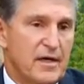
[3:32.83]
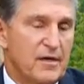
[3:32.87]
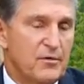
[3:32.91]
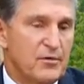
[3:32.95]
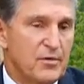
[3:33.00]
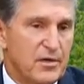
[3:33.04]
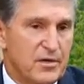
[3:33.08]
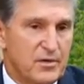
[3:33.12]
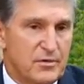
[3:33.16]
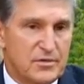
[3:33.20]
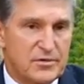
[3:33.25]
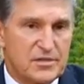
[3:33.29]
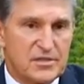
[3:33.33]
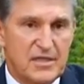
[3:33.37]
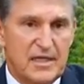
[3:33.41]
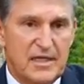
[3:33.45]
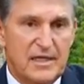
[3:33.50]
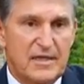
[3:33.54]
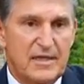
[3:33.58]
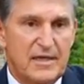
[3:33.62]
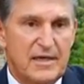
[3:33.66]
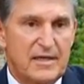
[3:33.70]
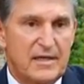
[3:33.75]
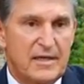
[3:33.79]
I really will
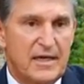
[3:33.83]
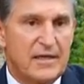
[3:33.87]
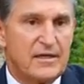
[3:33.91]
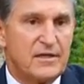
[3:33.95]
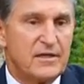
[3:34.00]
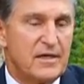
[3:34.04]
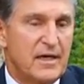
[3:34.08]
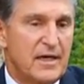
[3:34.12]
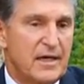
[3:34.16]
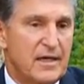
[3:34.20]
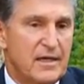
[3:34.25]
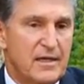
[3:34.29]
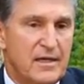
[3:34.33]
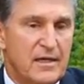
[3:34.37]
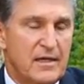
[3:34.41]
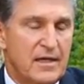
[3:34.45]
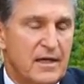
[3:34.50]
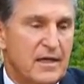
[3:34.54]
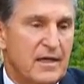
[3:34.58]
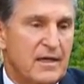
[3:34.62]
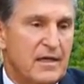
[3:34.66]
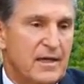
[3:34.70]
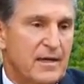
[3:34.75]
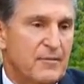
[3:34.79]
say that.
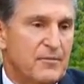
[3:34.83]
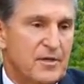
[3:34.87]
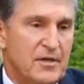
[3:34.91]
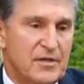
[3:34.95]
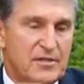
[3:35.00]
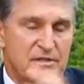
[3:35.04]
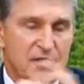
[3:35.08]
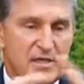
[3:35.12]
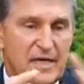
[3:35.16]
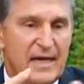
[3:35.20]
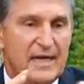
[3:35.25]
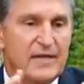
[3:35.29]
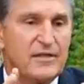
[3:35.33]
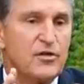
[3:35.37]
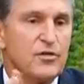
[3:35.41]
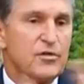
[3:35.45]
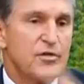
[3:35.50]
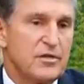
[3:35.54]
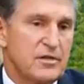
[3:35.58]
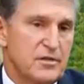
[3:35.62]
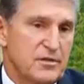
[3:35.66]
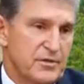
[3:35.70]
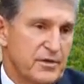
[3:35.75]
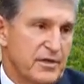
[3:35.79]
I know
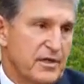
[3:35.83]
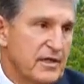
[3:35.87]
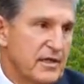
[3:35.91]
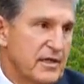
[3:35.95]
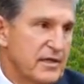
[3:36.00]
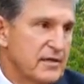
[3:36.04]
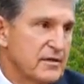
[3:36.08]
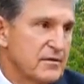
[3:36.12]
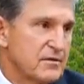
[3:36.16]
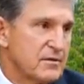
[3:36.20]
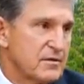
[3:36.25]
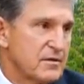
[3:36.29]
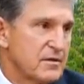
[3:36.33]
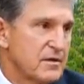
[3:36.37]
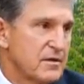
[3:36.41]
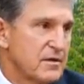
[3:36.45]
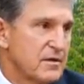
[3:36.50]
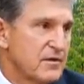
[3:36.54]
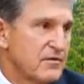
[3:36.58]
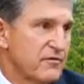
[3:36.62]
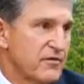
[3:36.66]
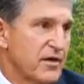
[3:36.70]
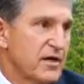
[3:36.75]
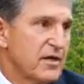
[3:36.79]
Hillary Clinton
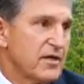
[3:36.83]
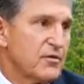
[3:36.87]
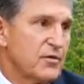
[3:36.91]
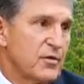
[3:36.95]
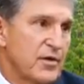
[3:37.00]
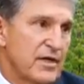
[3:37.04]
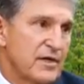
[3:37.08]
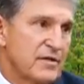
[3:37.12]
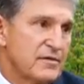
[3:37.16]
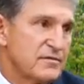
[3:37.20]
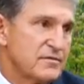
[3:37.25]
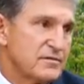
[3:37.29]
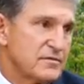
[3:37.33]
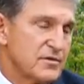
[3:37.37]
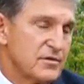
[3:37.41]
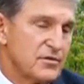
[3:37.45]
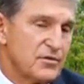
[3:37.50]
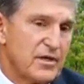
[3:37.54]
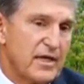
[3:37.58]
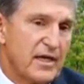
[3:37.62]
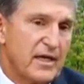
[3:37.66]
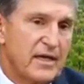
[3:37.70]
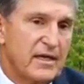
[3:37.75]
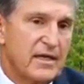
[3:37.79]
fairly well,
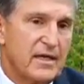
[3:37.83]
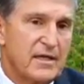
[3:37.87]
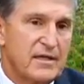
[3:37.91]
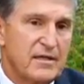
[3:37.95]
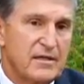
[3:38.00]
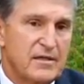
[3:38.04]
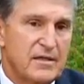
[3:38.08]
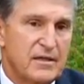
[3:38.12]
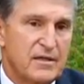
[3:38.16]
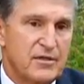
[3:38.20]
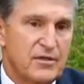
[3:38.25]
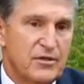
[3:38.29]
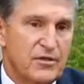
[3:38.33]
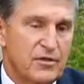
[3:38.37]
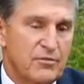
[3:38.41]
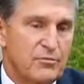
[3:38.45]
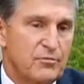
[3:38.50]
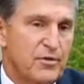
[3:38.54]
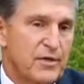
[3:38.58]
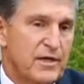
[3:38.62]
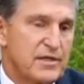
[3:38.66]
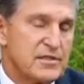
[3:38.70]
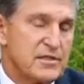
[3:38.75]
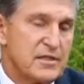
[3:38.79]
okay, and her and
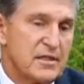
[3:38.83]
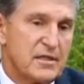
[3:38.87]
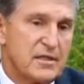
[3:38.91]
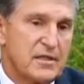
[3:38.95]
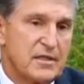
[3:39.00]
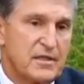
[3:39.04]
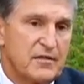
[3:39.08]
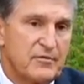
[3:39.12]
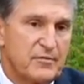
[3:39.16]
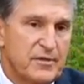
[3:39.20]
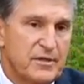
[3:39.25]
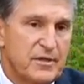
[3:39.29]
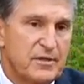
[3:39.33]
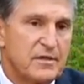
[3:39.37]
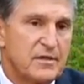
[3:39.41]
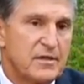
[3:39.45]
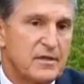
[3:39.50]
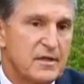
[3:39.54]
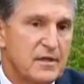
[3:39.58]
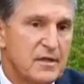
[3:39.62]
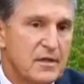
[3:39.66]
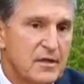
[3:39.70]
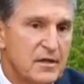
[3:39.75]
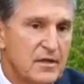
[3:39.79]
President Clinton have been
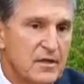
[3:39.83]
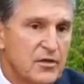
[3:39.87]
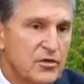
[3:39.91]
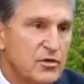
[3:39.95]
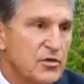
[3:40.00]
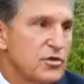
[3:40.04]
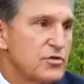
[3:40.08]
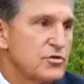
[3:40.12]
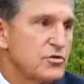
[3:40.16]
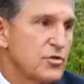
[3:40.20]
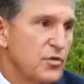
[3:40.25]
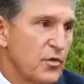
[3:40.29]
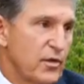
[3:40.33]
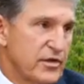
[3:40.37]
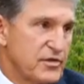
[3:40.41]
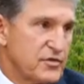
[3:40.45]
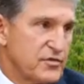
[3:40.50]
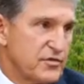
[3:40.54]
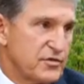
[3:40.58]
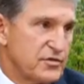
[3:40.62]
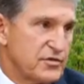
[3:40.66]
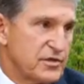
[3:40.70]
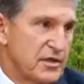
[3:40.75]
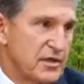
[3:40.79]
good to
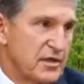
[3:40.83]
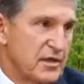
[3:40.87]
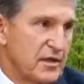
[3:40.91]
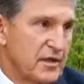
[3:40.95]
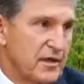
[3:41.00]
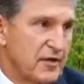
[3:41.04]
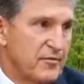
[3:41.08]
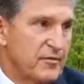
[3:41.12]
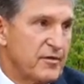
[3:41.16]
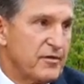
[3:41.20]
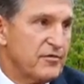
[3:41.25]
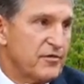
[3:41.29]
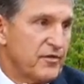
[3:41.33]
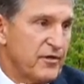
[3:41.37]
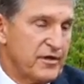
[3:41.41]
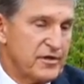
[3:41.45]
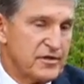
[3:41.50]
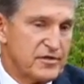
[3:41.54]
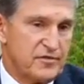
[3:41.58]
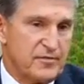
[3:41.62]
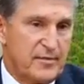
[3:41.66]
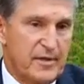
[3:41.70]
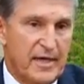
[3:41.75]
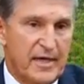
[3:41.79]
West Virginia, and they've been
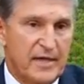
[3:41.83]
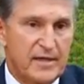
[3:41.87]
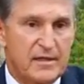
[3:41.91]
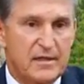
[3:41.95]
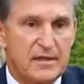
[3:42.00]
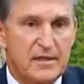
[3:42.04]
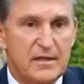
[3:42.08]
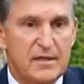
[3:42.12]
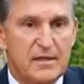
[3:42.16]
friends of mine.